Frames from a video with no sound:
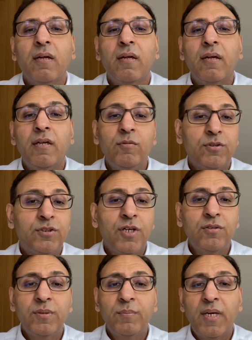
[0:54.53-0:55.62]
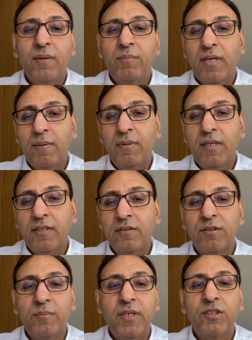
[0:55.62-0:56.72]
He was chosen by Abraham Lincoln
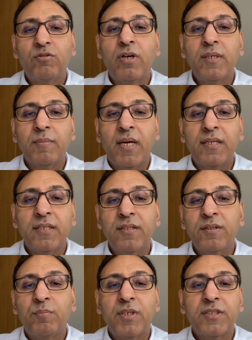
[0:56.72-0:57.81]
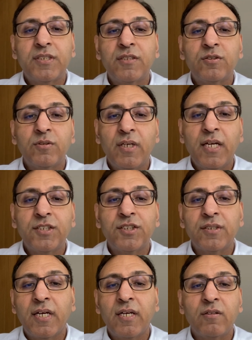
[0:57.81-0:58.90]
to be his running mate in the presidential
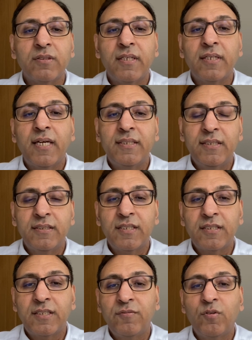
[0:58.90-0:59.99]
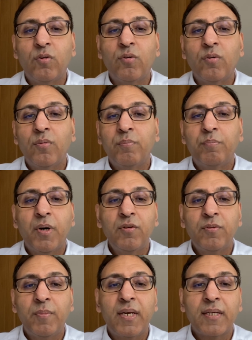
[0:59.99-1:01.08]
election held in 1864,
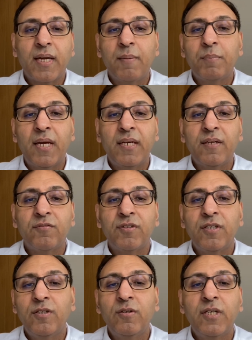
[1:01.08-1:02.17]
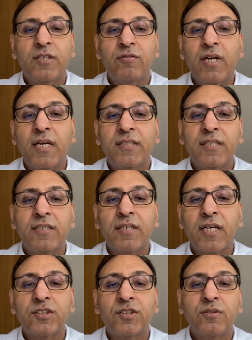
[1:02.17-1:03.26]
both men campaigning for the newly created
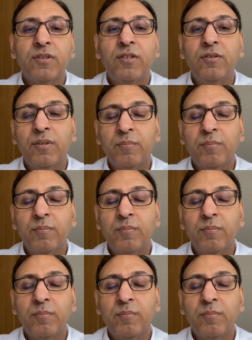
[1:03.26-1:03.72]
National Union